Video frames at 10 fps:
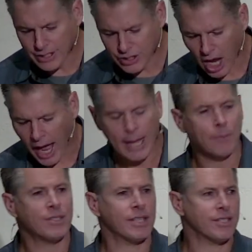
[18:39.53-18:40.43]

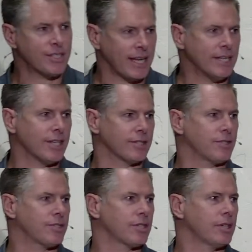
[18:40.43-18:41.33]
times and seasons